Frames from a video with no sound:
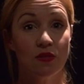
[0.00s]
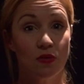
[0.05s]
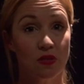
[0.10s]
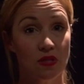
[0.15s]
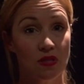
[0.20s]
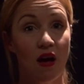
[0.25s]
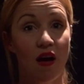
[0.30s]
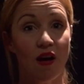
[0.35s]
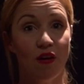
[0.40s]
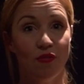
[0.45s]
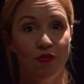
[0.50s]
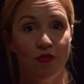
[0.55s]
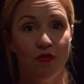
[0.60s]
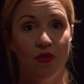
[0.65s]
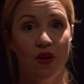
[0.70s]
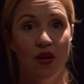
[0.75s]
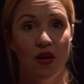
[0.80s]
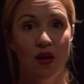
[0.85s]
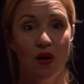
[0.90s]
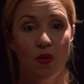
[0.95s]
yourself
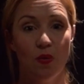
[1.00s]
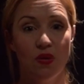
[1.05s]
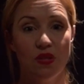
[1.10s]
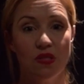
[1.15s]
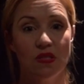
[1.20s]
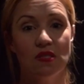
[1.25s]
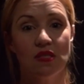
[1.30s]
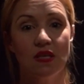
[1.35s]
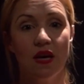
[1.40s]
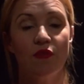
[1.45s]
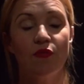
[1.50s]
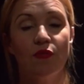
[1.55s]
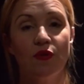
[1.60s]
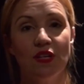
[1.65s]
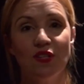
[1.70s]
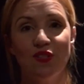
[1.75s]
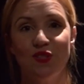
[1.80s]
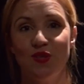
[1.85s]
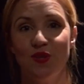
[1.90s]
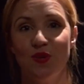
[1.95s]
with
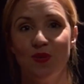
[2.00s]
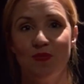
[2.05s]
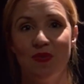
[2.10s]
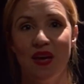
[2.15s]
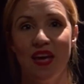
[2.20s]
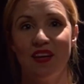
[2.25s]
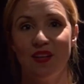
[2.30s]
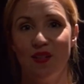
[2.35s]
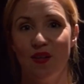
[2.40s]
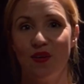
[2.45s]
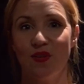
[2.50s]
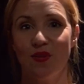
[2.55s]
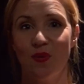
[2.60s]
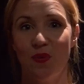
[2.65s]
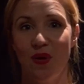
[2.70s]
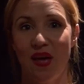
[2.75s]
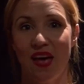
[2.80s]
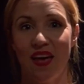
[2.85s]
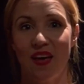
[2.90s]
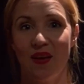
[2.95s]
discoveries you'll make along the
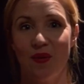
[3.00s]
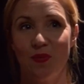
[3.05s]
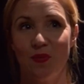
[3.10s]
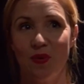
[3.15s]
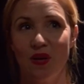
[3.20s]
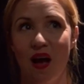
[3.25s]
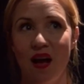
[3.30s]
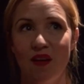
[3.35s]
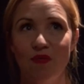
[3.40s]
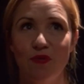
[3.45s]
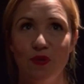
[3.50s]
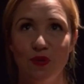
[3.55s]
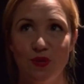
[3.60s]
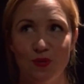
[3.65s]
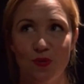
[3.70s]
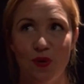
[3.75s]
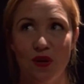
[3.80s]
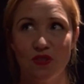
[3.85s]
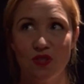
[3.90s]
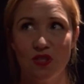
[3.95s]
way. When I
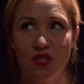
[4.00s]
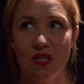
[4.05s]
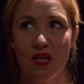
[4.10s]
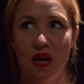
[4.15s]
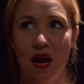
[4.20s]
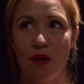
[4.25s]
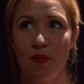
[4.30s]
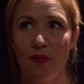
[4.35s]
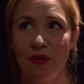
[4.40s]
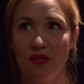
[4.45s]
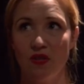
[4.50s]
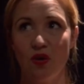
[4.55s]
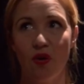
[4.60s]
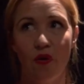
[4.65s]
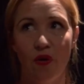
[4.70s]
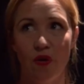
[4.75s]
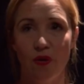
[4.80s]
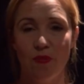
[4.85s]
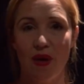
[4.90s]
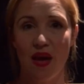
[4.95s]
first watched it, I went
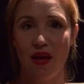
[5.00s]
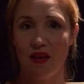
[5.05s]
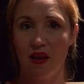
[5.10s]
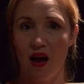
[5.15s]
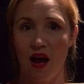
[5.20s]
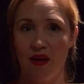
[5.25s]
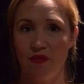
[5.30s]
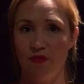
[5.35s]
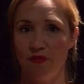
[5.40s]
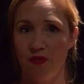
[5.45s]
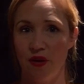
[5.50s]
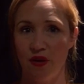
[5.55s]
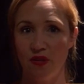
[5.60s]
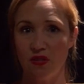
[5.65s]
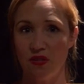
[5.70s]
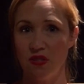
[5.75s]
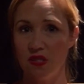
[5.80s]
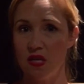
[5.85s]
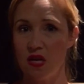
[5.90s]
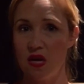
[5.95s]
home and I
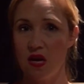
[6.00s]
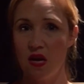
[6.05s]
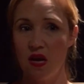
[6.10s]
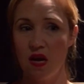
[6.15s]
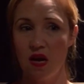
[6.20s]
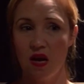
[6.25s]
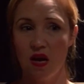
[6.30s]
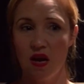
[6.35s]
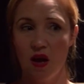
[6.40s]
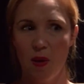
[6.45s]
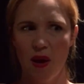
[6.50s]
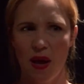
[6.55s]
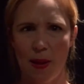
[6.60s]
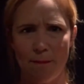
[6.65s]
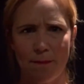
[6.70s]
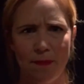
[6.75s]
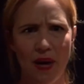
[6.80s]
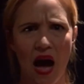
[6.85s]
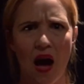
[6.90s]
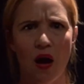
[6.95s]
felt
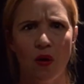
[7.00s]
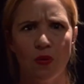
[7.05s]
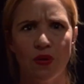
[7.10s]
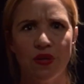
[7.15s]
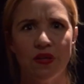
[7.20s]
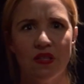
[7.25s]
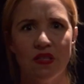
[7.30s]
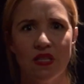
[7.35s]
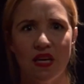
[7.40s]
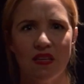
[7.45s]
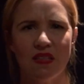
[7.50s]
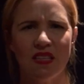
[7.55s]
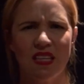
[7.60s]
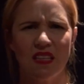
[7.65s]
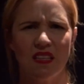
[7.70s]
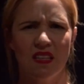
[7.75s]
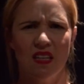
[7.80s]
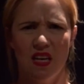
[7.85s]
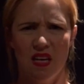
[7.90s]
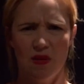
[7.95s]
empowered and
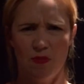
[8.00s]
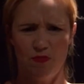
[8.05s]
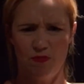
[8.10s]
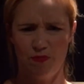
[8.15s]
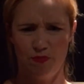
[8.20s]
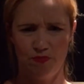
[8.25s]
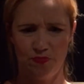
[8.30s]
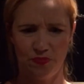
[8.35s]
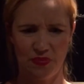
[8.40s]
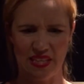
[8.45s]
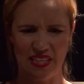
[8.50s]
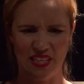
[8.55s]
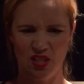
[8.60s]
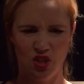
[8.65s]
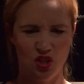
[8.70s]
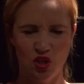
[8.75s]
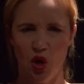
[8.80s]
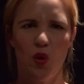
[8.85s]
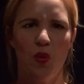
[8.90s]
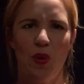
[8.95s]

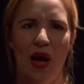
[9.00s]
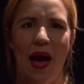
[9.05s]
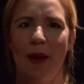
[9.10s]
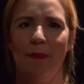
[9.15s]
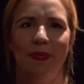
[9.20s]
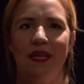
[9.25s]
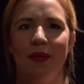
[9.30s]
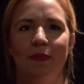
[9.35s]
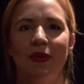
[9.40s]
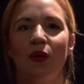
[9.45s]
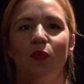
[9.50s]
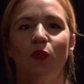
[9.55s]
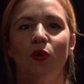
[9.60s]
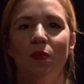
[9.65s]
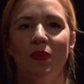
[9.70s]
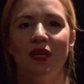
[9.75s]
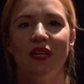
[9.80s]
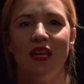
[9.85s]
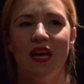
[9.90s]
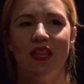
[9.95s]
so happy to be a
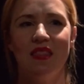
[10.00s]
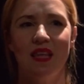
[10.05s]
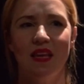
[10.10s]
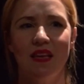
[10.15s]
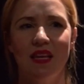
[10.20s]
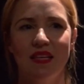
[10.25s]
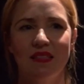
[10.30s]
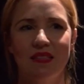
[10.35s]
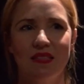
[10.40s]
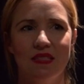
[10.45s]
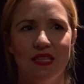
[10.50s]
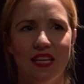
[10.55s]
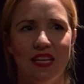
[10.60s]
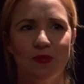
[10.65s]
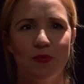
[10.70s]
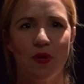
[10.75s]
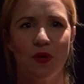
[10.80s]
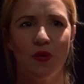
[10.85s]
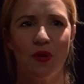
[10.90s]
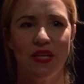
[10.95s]
woman. And then as the days
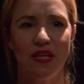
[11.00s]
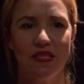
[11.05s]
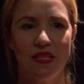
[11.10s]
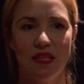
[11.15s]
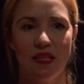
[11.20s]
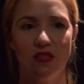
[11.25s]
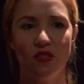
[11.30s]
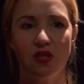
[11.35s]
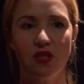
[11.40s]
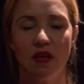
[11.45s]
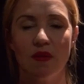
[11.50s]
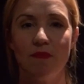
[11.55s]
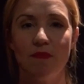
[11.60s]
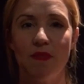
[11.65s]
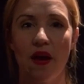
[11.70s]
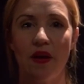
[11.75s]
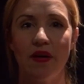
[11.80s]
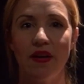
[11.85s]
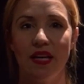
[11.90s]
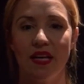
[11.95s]
progressed and it started
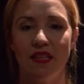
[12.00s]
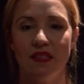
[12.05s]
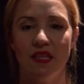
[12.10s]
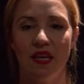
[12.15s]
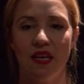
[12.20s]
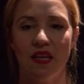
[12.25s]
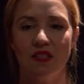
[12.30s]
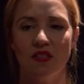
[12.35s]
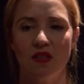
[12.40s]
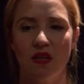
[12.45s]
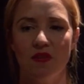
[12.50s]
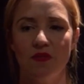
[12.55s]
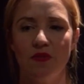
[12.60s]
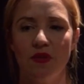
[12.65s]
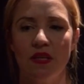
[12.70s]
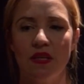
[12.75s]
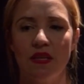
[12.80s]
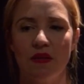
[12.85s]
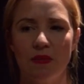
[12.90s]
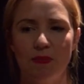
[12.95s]
marinating, I started
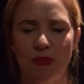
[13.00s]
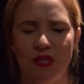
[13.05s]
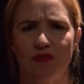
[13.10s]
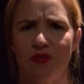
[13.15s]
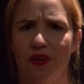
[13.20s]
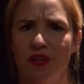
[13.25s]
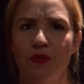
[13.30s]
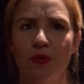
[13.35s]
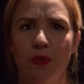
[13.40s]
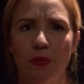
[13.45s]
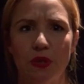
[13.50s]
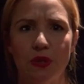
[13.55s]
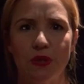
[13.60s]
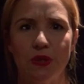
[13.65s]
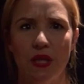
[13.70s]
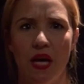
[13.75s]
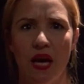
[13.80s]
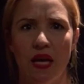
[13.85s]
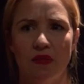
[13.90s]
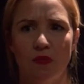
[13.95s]
feeling a bit vulnerable
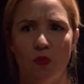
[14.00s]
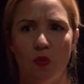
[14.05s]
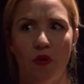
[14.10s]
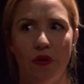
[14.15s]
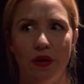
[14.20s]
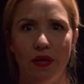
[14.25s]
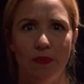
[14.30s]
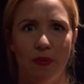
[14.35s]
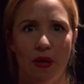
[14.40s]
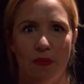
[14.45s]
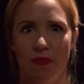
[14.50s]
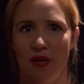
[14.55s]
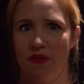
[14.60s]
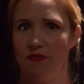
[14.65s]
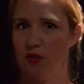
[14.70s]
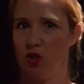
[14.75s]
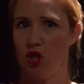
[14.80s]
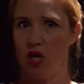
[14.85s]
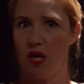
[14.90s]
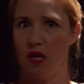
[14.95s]
and worried about my
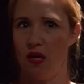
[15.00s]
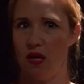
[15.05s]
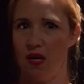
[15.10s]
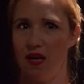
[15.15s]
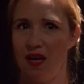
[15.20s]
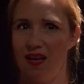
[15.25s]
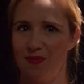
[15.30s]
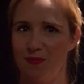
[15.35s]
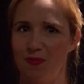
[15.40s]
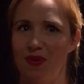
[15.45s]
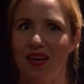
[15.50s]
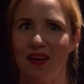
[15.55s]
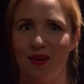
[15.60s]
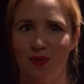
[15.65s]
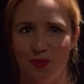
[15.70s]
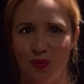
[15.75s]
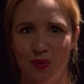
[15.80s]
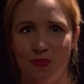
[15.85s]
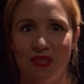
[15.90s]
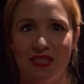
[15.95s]
vagina and being a
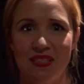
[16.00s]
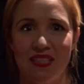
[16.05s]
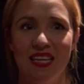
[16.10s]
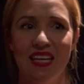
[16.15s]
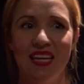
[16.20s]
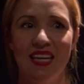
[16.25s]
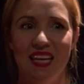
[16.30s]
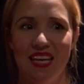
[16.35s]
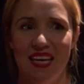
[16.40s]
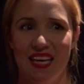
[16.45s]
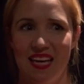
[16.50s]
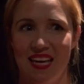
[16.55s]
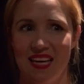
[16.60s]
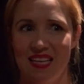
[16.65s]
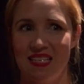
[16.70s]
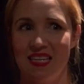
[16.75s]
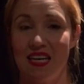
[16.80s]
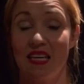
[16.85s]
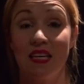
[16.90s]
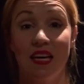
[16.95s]
woman
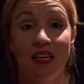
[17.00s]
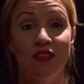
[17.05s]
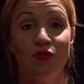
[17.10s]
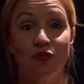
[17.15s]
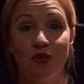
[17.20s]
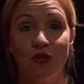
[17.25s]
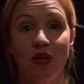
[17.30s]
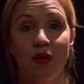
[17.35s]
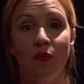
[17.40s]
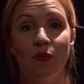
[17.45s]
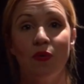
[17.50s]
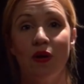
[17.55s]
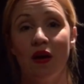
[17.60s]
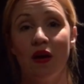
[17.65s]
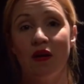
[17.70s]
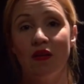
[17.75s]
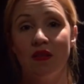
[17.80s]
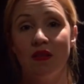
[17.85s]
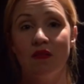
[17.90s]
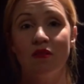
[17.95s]
in a country
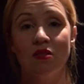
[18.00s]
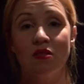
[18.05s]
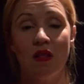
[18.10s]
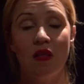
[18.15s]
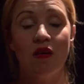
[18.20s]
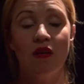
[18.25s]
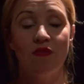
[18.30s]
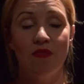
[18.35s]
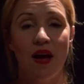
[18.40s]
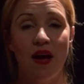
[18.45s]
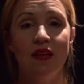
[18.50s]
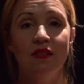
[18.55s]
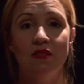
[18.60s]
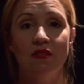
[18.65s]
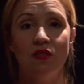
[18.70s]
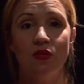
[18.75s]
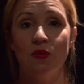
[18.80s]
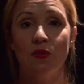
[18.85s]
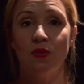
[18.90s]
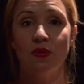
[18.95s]
where there was a lot of
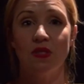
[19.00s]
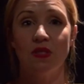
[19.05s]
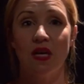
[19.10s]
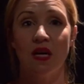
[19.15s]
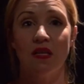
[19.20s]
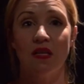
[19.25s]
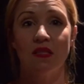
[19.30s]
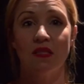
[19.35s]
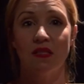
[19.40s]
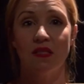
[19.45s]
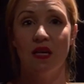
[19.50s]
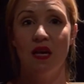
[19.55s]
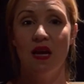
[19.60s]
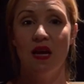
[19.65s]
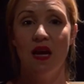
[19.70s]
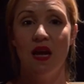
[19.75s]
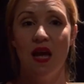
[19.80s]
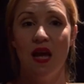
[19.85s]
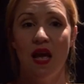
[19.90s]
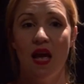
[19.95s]
violence towards us.
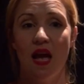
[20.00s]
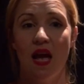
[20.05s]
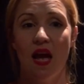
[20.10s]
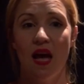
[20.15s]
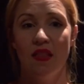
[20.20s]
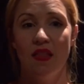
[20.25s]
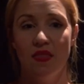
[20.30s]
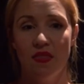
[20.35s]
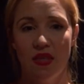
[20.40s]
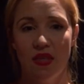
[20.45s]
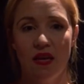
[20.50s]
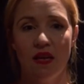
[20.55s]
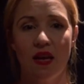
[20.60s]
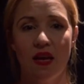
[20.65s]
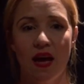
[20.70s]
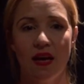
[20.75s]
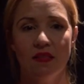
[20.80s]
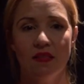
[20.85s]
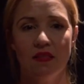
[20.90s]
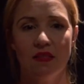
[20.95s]
And then
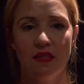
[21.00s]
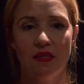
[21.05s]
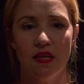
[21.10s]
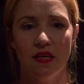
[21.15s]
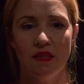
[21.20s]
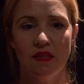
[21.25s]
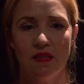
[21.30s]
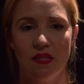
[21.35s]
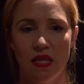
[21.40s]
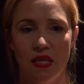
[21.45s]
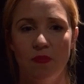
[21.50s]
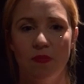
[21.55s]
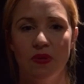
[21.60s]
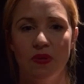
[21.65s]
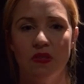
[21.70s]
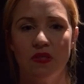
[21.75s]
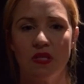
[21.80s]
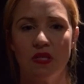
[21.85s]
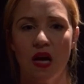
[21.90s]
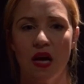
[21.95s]
as it
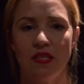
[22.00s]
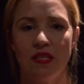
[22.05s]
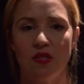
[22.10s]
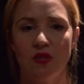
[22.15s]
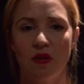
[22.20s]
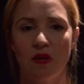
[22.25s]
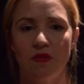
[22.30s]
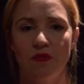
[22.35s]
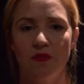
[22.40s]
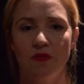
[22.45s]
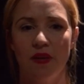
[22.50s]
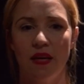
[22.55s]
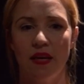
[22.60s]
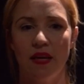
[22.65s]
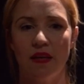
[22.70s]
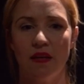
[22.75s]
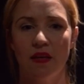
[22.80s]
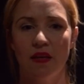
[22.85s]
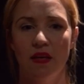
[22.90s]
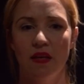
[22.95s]
deepened, I started
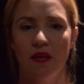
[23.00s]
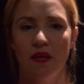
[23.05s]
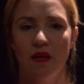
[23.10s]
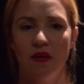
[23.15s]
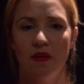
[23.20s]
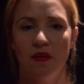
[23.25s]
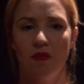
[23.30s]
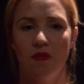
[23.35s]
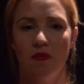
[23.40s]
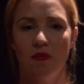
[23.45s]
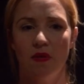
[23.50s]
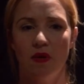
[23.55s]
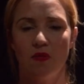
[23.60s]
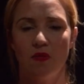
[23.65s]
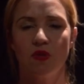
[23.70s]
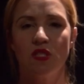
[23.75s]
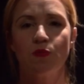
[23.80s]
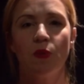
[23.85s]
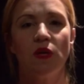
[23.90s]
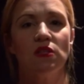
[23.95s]
feeling a
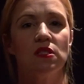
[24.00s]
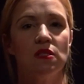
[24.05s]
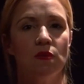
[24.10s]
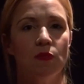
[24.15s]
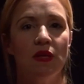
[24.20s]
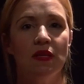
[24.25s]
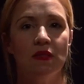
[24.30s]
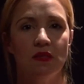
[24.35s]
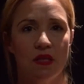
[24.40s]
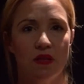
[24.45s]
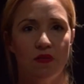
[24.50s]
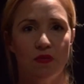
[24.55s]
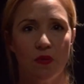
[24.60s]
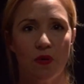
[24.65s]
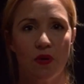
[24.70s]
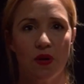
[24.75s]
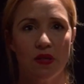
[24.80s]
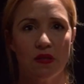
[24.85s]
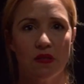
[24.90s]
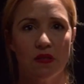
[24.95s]
responsibility
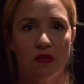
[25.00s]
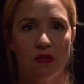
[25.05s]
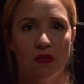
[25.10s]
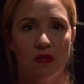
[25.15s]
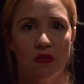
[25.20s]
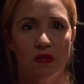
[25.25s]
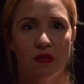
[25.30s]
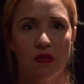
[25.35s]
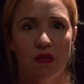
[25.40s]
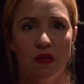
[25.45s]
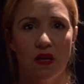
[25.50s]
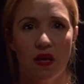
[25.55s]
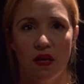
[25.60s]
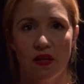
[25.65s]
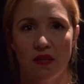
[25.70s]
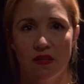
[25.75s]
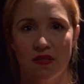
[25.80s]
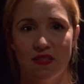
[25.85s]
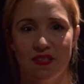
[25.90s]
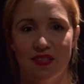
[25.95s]
for it,
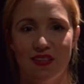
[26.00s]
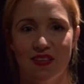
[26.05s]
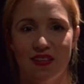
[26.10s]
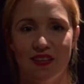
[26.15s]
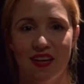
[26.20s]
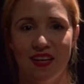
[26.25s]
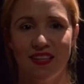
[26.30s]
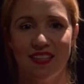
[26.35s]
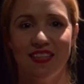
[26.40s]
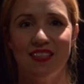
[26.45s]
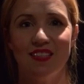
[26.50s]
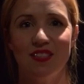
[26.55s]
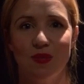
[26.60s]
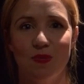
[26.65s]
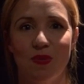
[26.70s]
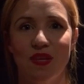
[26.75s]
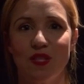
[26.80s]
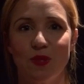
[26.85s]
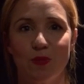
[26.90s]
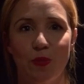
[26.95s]
and I needed to
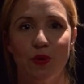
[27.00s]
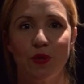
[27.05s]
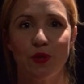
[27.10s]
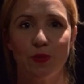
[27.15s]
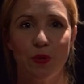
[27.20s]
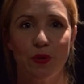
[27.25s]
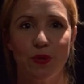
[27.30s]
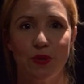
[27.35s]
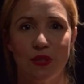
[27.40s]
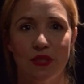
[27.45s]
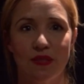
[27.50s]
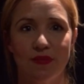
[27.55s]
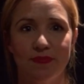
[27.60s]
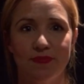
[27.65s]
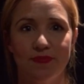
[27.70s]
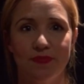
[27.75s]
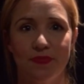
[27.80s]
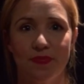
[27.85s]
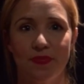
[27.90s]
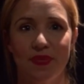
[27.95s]
be a spokesperson.
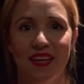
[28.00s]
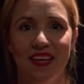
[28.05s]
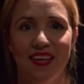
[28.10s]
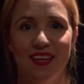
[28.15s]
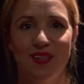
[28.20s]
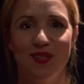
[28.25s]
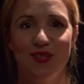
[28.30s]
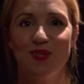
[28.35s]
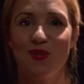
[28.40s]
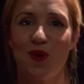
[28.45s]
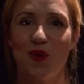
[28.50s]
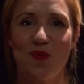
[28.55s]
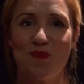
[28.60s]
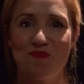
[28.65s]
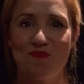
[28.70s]
So